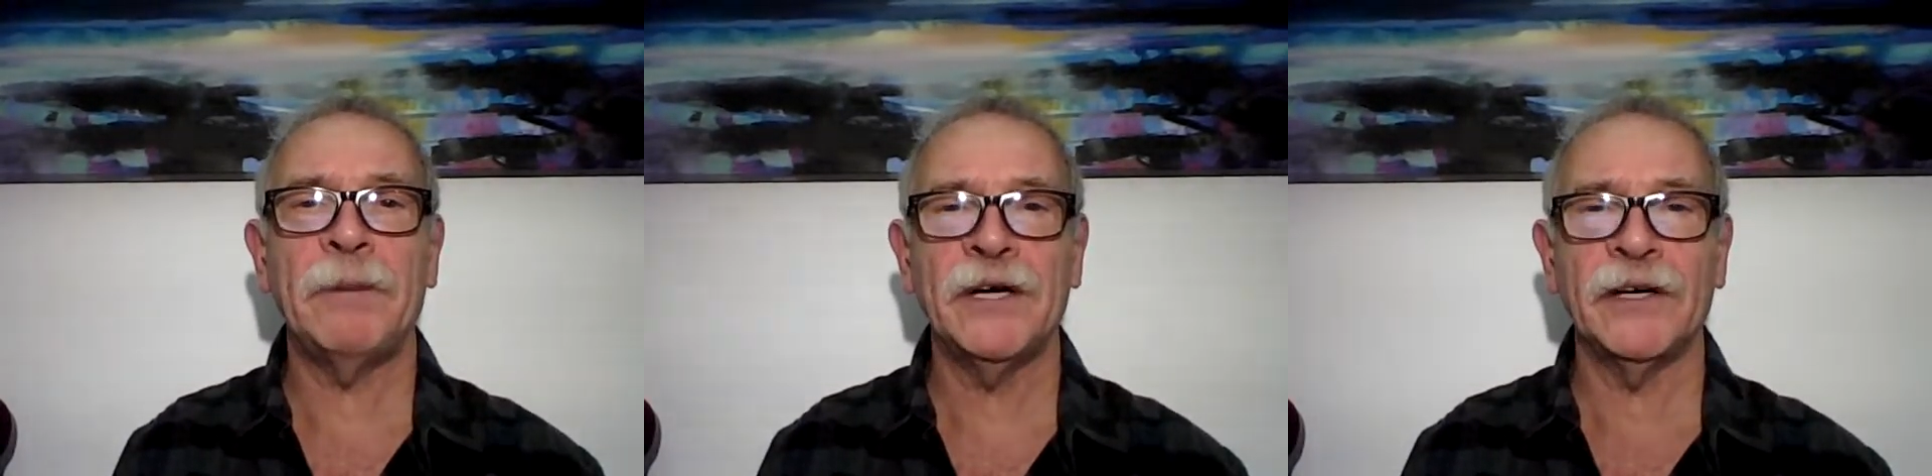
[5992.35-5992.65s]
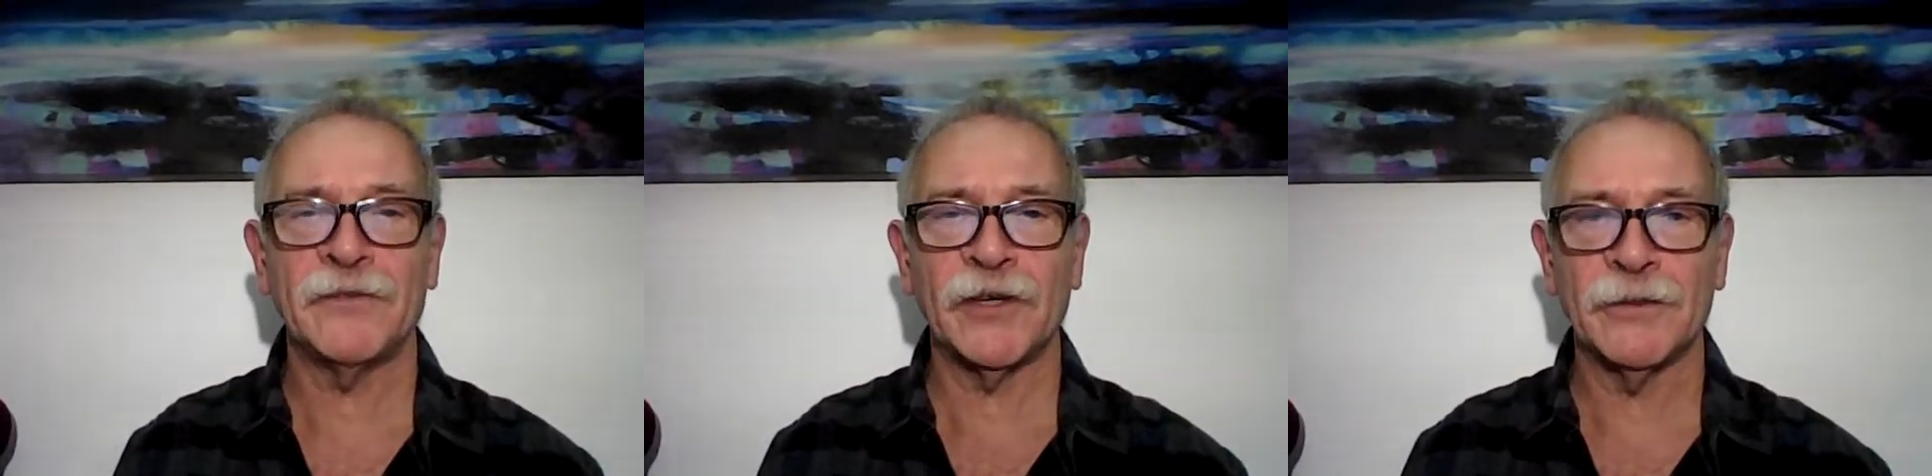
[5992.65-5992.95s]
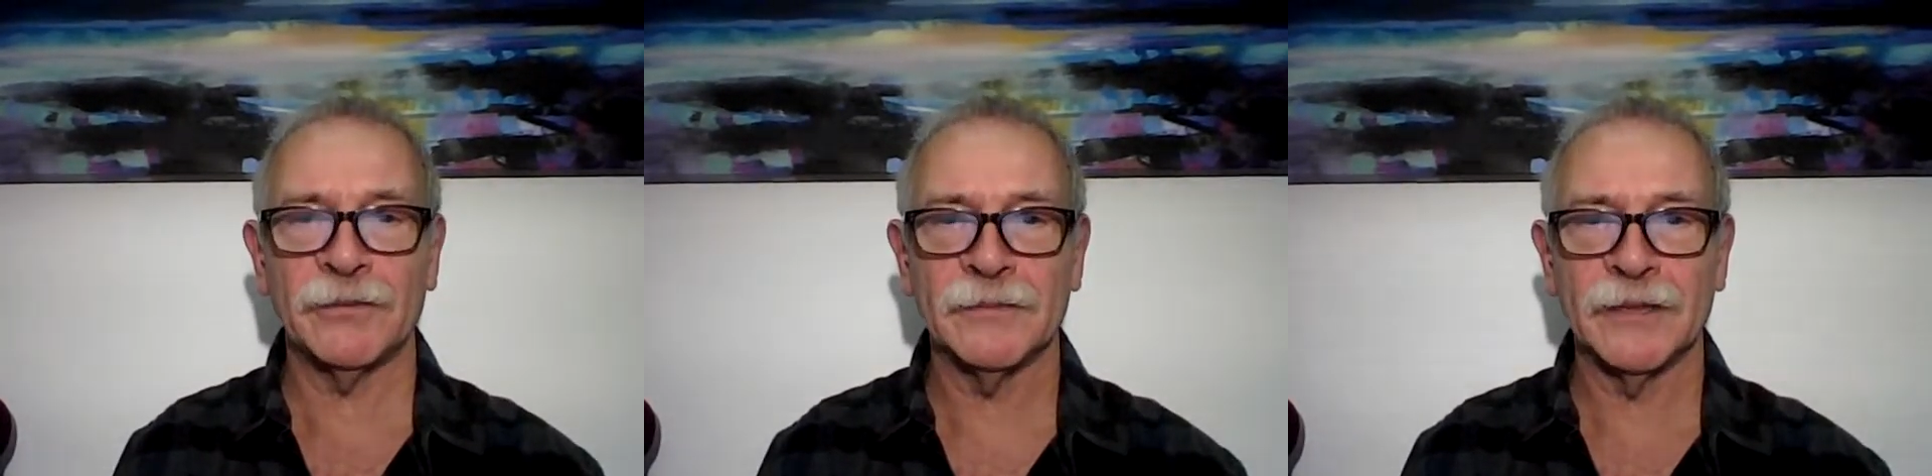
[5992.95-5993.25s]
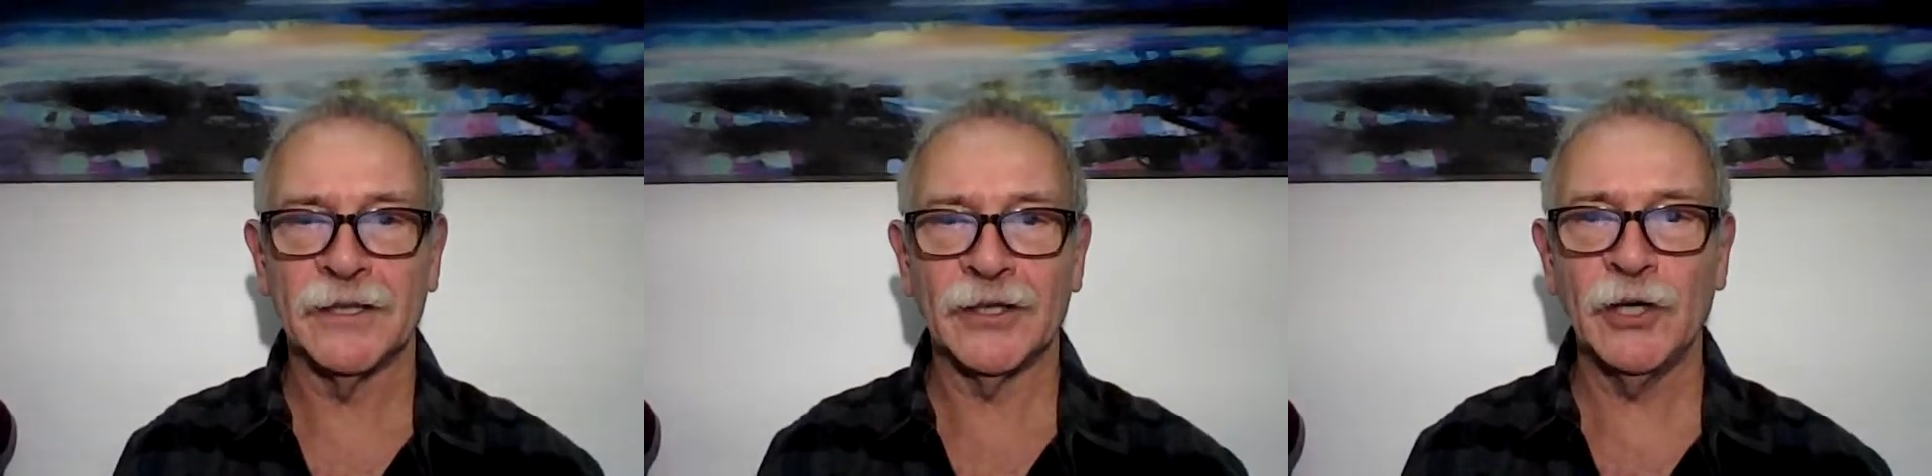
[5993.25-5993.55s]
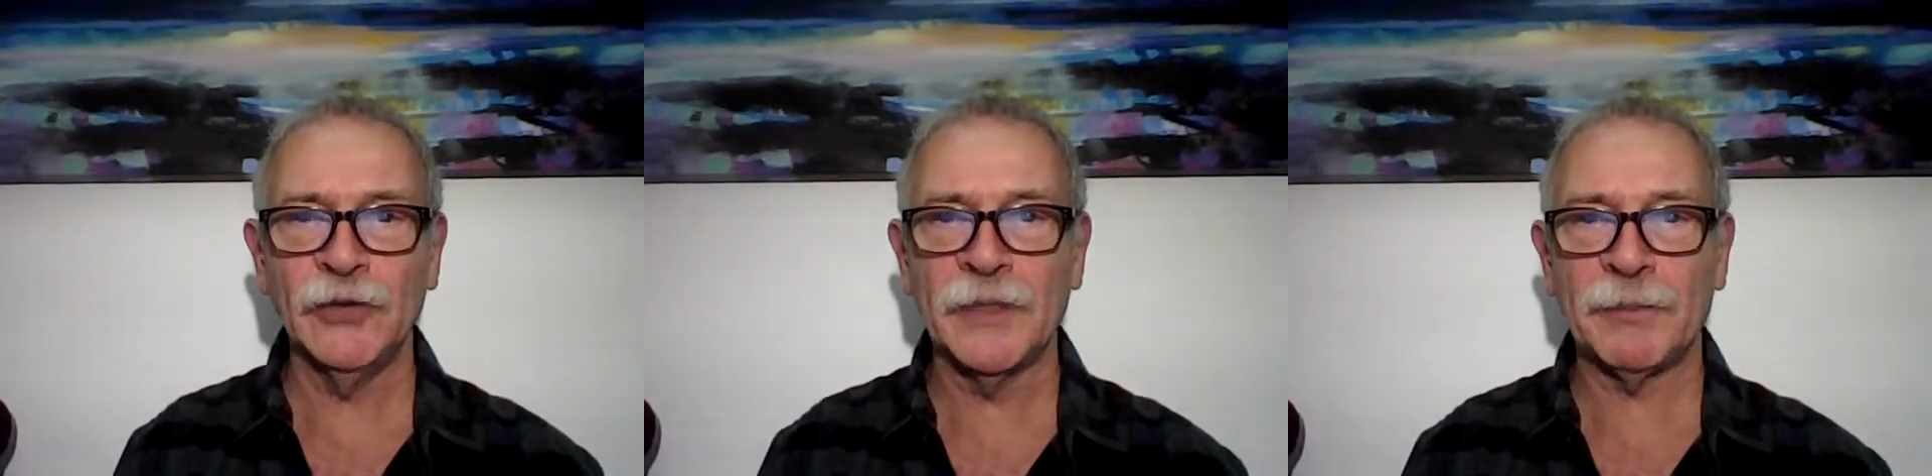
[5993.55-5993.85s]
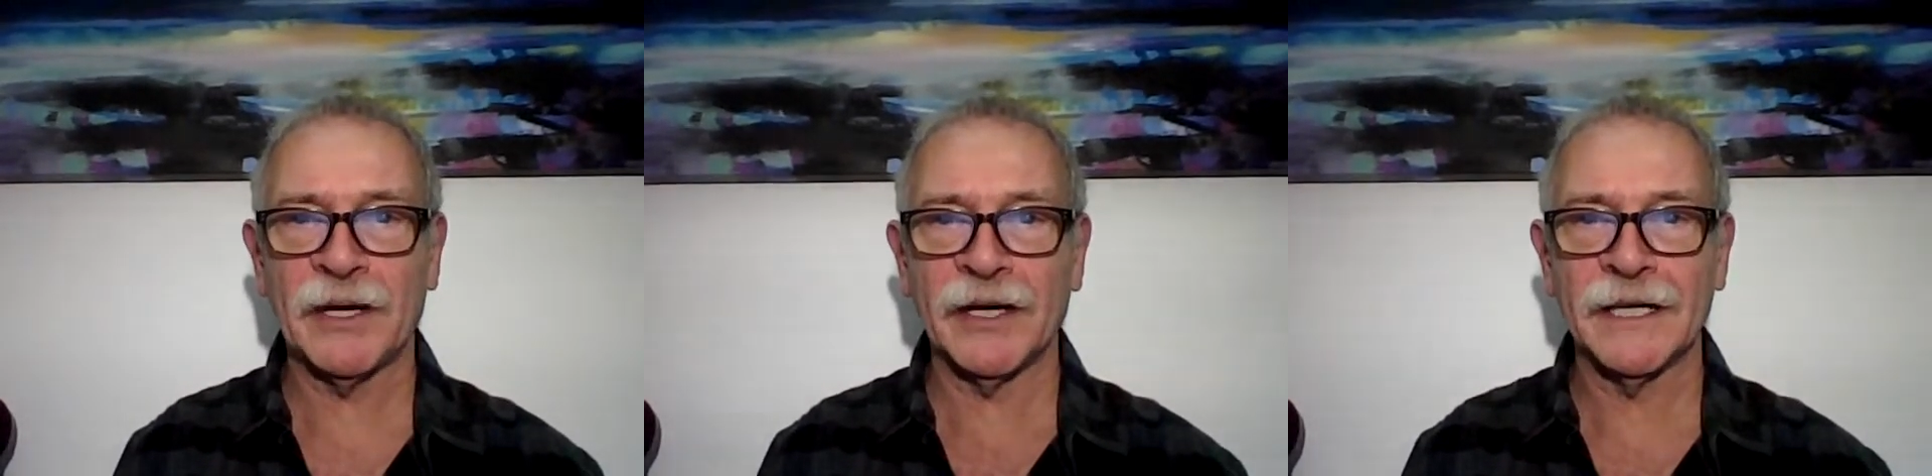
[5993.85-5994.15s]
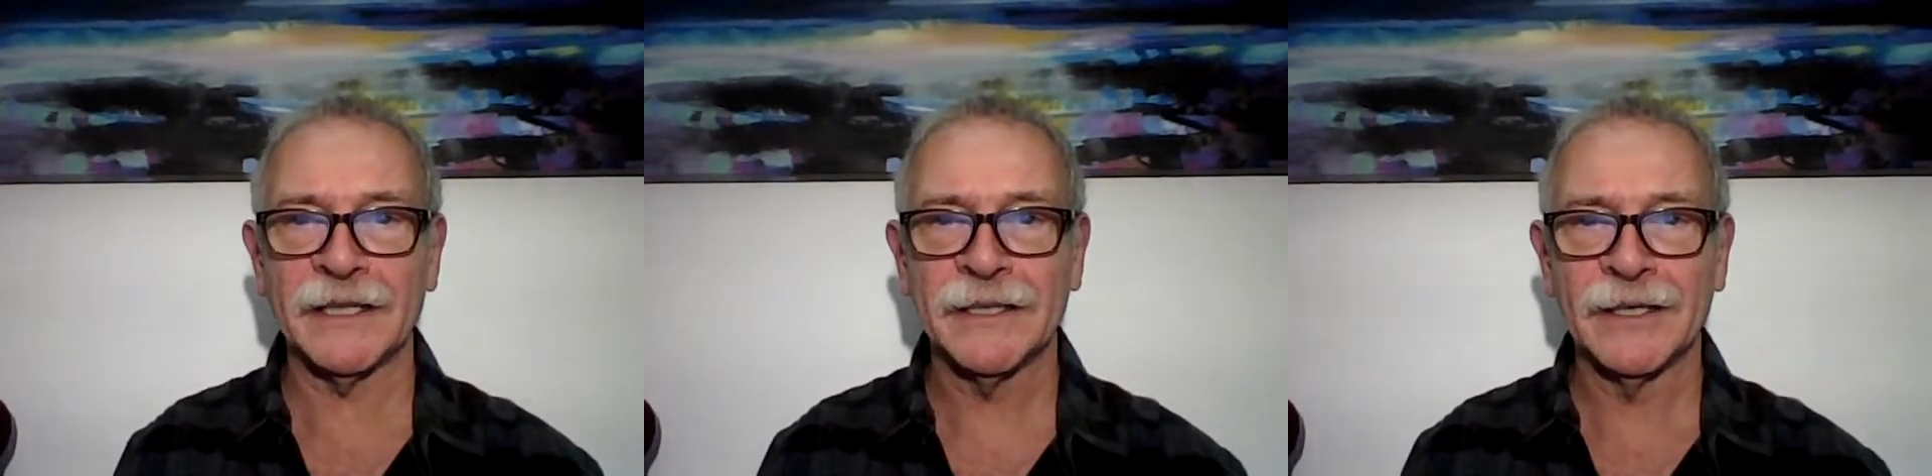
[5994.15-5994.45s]
perfume, who
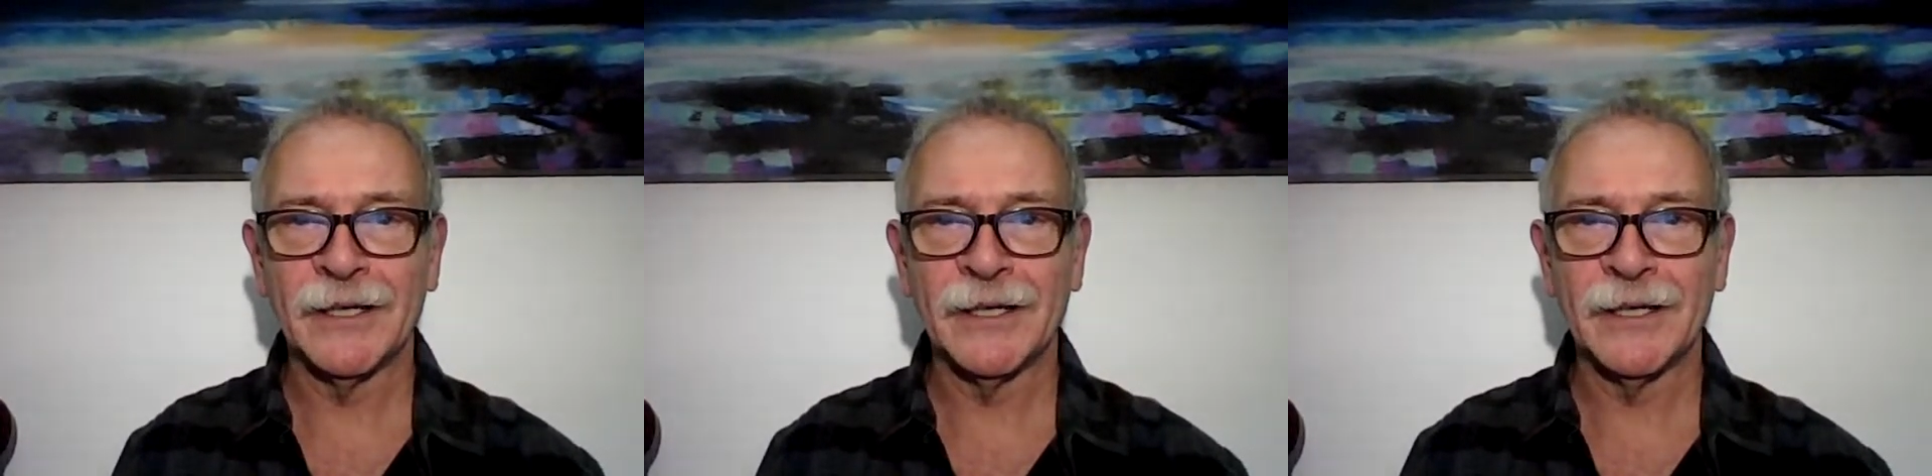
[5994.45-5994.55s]
replied,